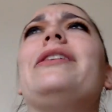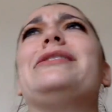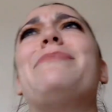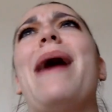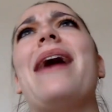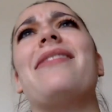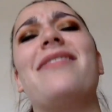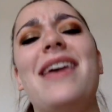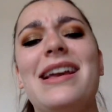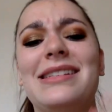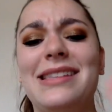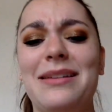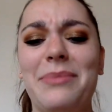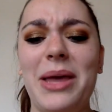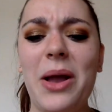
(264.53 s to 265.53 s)
these bad
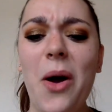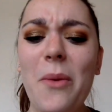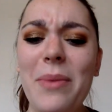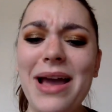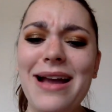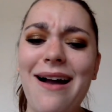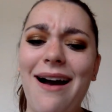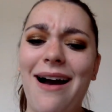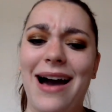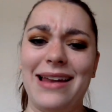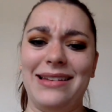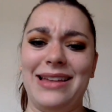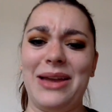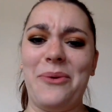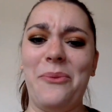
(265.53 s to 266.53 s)
things, and I'm like, oh my God,
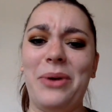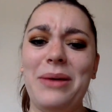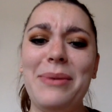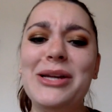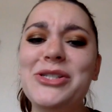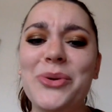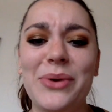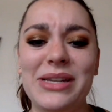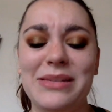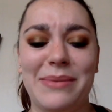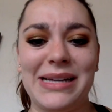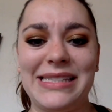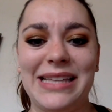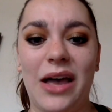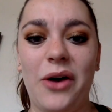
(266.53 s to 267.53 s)
like what am I doing to
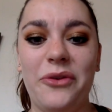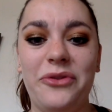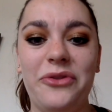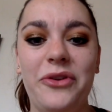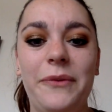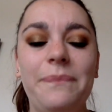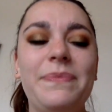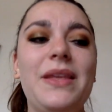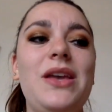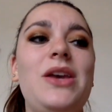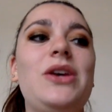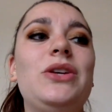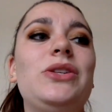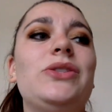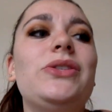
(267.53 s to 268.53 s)
myself?
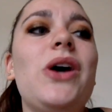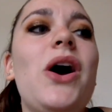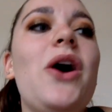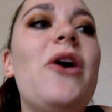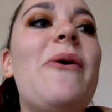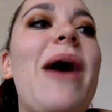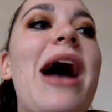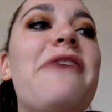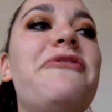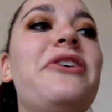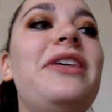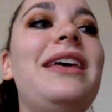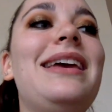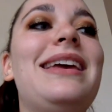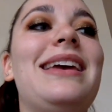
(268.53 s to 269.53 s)
So I
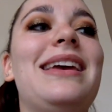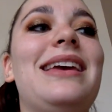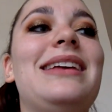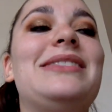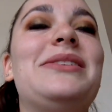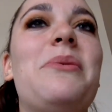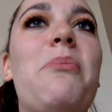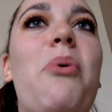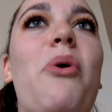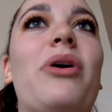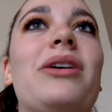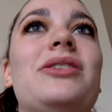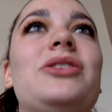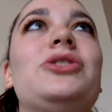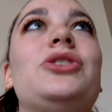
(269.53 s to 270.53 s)
feel like it's
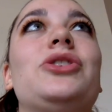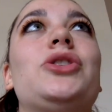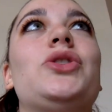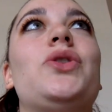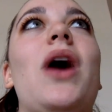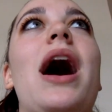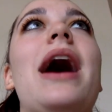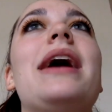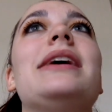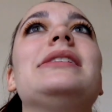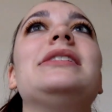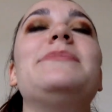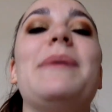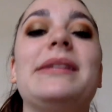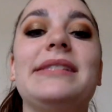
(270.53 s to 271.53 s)
important to just try
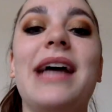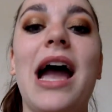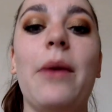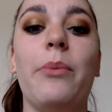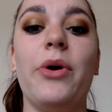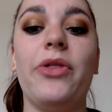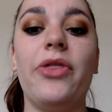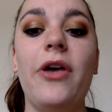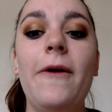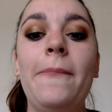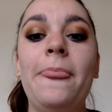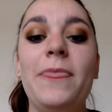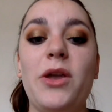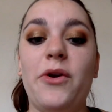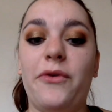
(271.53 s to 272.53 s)
and spend time with
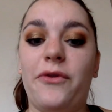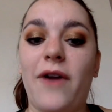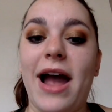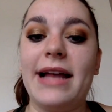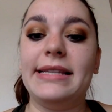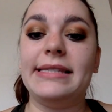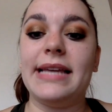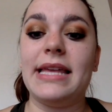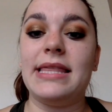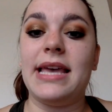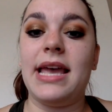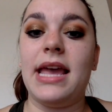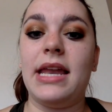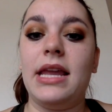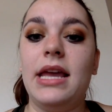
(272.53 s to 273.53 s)
your friends, and
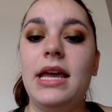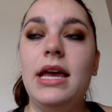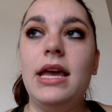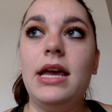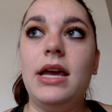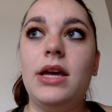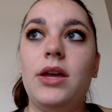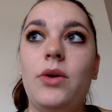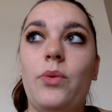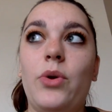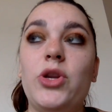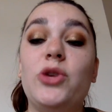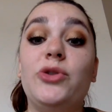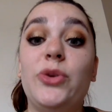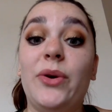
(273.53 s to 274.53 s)
then
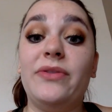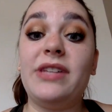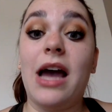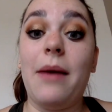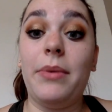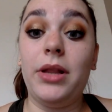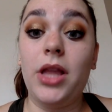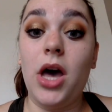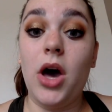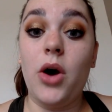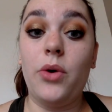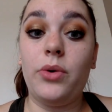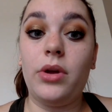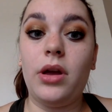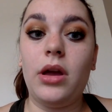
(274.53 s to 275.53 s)
when you do have time
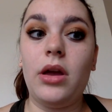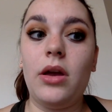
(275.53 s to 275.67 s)
alone,